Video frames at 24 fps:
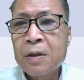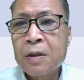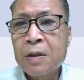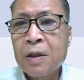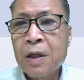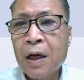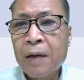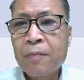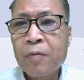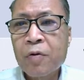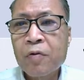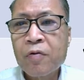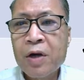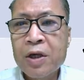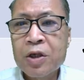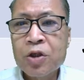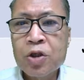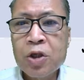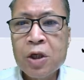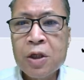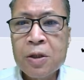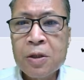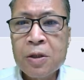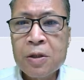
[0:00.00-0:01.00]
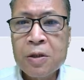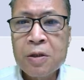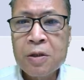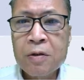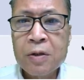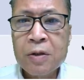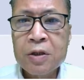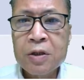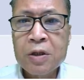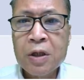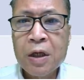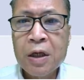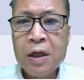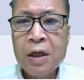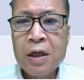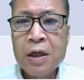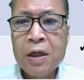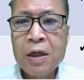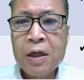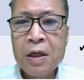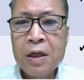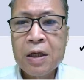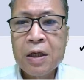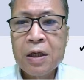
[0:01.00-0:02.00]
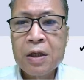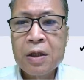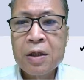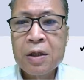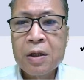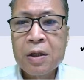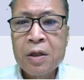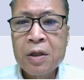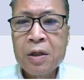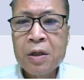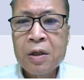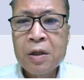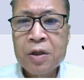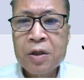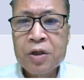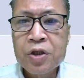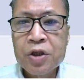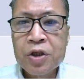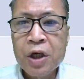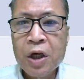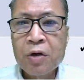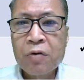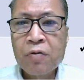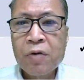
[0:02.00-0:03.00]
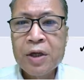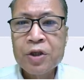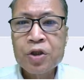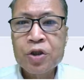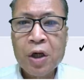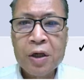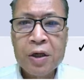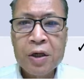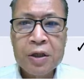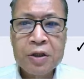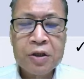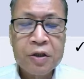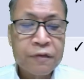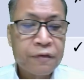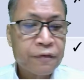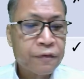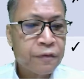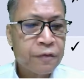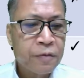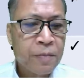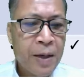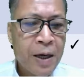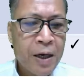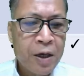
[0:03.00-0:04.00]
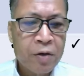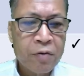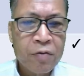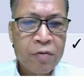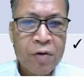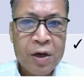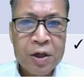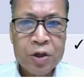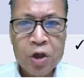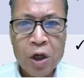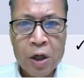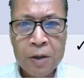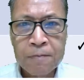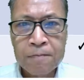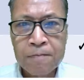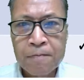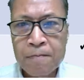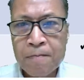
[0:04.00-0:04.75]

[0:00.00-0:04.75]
type of restaurant is a general restaurant. It's a full menu restaurant.